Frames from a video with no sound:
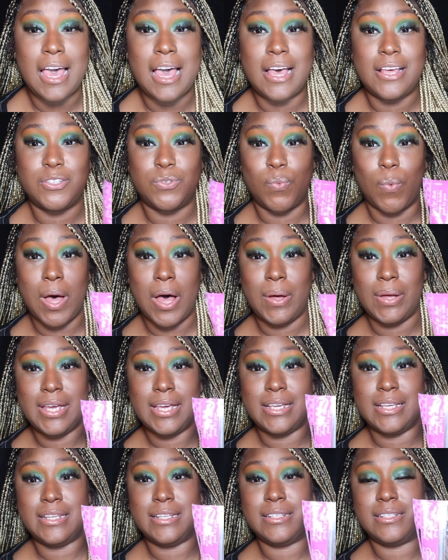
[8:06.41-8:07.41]
as well
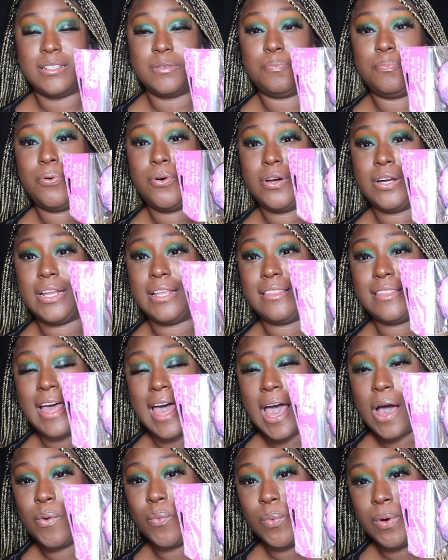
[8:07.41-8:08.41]
as putting
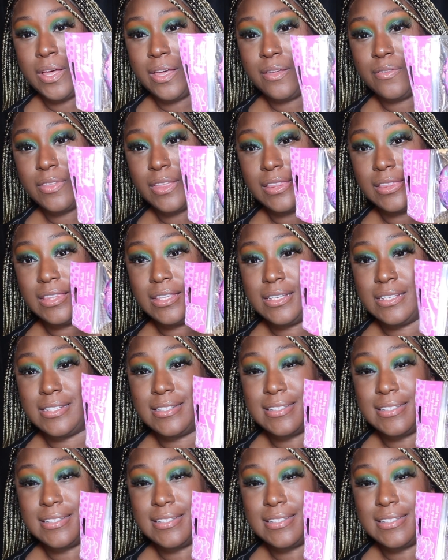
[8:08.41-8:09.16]
that with this